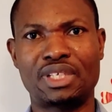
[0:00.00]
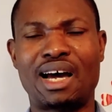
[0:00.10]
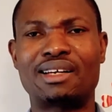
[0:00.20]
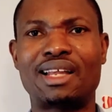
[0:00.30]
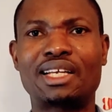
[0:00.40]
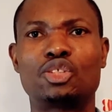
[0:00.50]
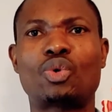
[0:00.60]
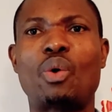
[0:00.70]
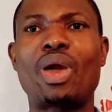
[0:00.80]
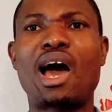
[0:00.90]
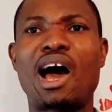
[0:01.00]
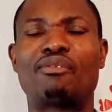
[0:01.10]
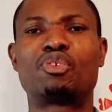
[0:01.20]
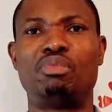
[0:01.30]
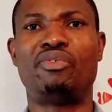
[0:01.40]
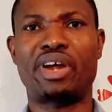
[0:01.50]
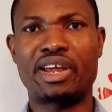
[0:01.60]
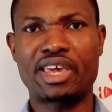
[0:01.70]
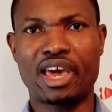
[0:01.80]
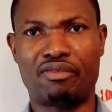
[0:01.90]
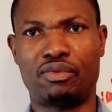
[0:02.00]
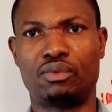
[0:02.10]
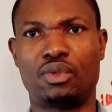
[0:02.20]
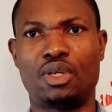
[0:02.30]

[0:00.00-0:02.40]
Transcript: And that is why we have to be very careful